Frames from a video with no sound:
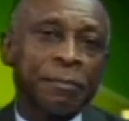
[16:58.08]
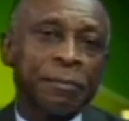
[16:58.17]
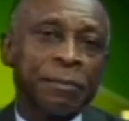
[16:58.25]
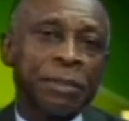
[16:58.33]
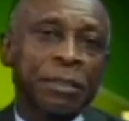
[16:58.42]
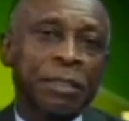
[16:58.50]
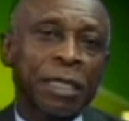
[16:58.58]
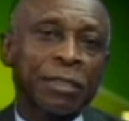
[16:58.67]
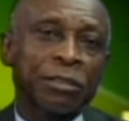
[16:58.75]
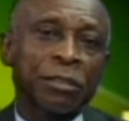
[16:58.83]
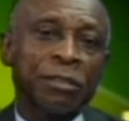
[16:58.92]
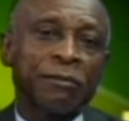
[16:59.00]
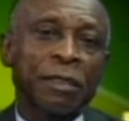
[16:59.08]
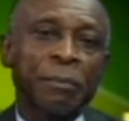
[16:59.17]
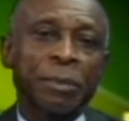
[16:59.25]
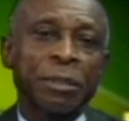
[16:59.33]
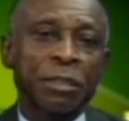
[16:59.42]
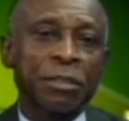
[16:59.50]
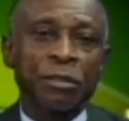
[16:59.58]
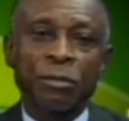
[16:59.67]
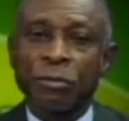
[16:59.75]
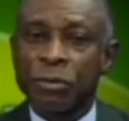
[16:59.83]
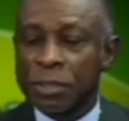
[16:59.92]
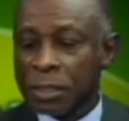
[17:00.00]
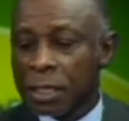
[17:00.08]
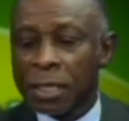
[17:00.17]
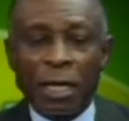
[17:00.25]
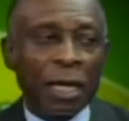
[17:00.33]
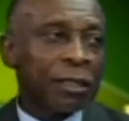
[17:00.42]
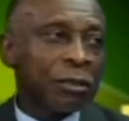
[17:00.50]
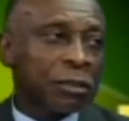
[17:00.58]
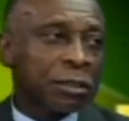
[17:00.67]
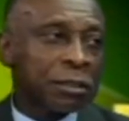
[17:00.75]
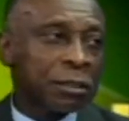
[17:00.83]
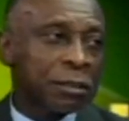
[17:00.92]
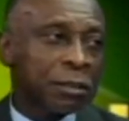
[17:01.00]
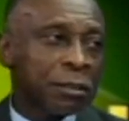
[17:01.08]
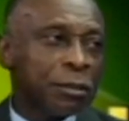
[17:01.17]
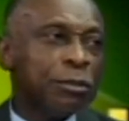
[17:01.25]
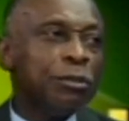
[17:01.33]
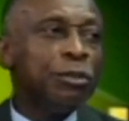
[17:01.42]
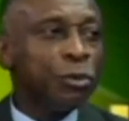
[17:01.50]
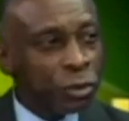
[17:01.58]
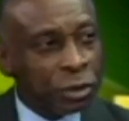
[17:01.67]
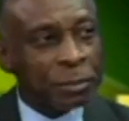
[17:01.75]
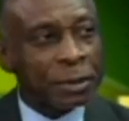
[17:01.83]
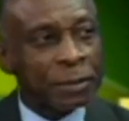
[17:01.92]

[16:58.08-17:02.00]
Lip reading: international development issues are not new to me.